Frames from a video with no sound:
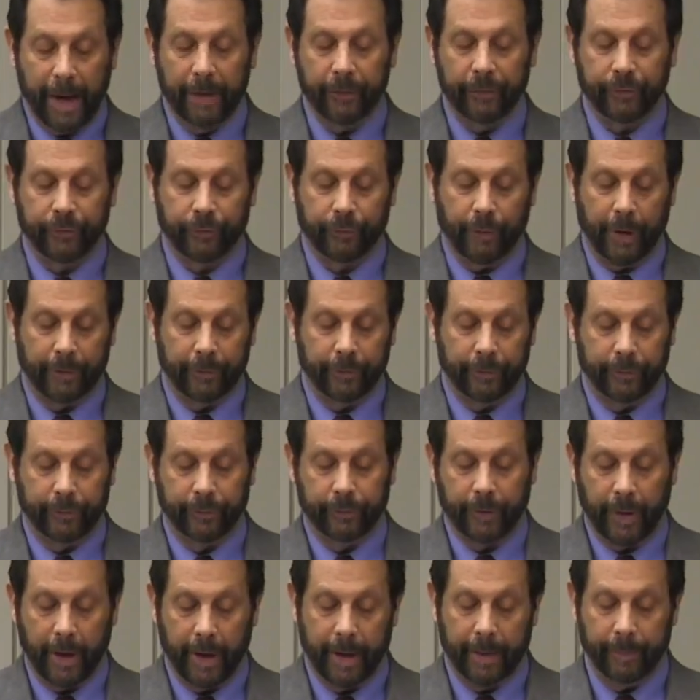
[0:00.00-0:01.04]
stretches of
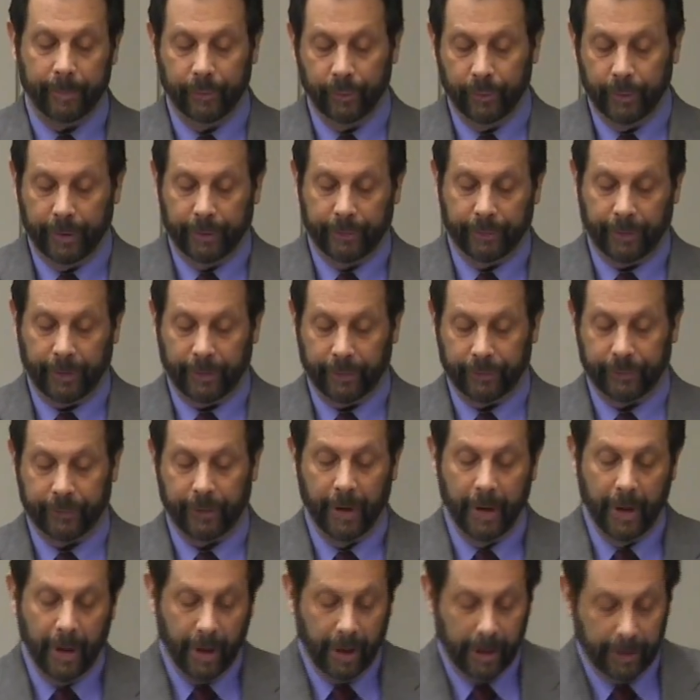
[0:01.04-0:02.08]
time do exist,
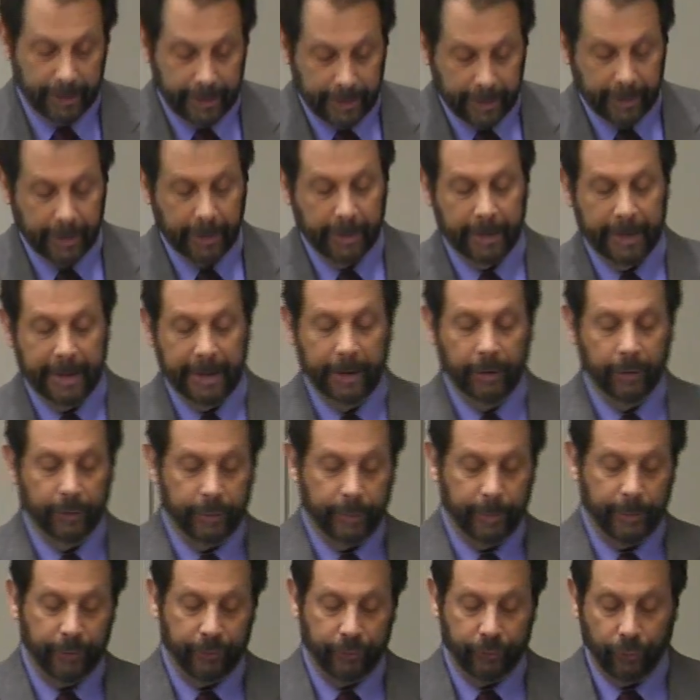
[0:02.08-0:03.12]
a little illegal to
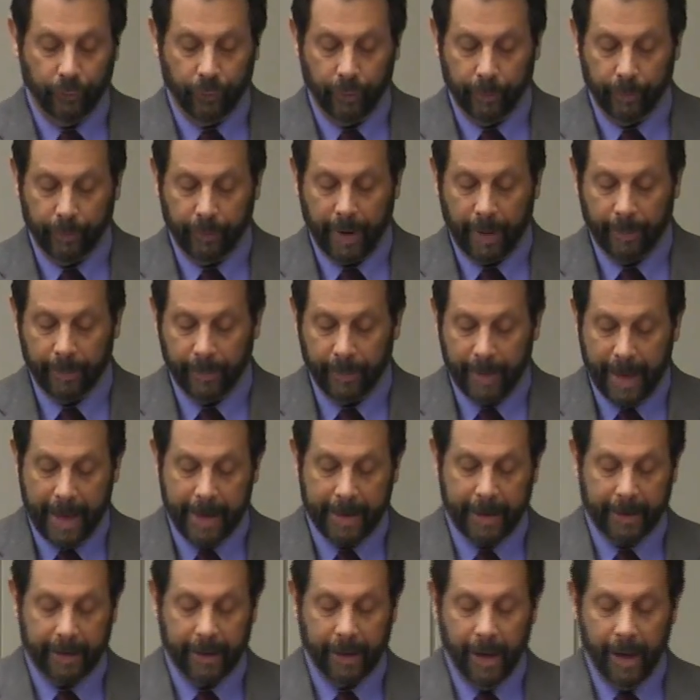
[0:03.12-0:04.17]
be sure and
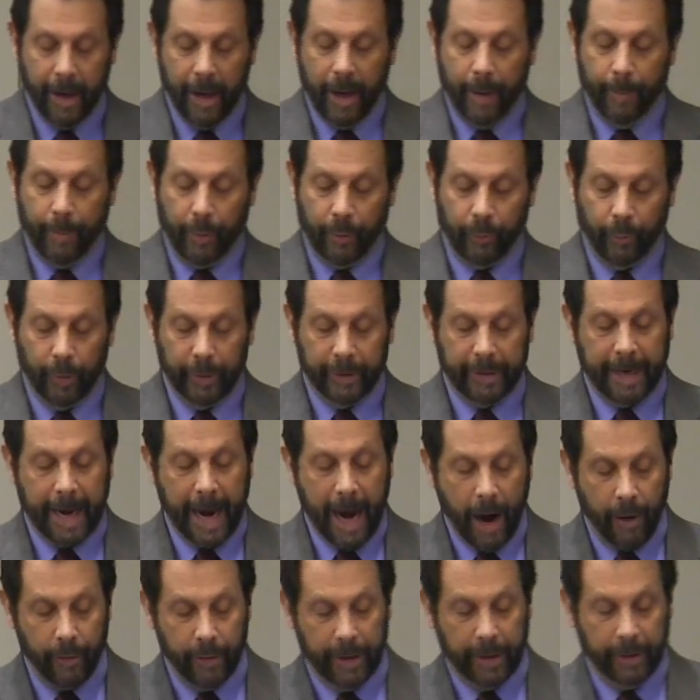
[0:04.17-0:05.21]
problematic, but when
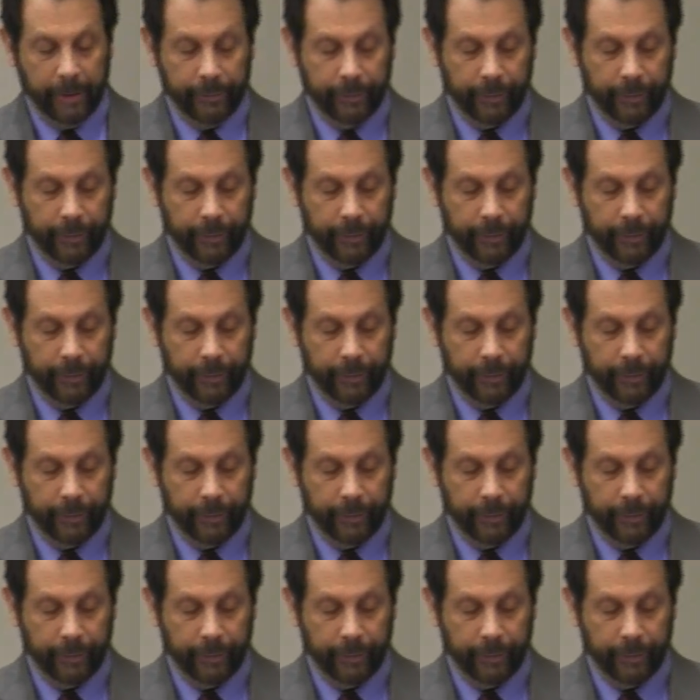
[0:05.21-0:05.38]
carrying